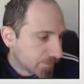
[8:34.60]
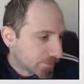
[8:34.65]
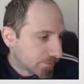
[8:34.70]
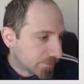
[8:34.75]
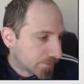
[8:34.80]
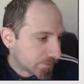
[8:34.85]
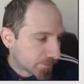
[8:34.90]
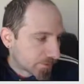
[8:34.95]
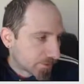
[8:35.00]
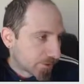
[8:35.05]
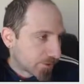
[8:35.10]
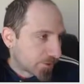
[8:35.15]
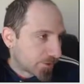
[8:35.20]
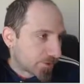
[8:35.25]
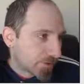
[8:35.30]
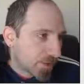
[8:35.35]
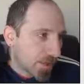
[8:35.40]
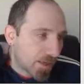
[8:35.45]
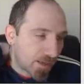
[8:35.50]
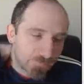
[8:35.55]
So
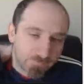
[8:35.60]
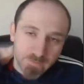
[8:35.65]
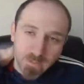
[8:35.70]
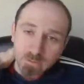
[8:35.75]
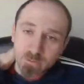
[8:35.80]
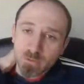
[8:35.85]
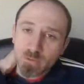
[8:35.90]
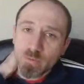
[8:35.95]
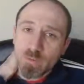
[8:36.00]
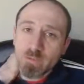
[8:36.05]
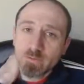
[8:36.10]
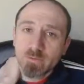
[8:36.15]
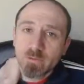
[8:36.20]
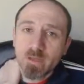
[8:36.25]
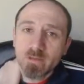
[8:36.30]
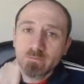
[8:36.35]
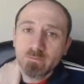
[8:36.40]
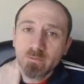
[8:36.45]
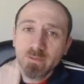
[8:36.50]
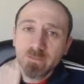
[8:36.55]
yeah, if they do quick
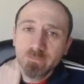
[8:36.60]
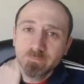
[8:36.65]
recovery,